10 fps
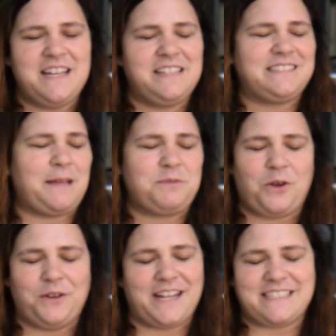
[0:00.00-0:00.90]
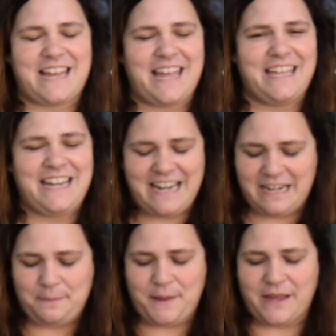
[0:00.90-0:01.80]
slept the whole next day, and it ended
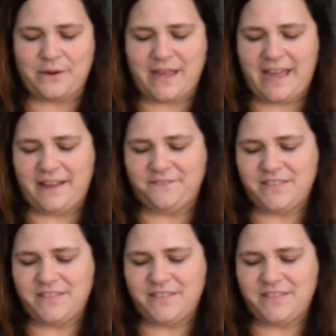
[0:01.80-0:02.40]
up being okay.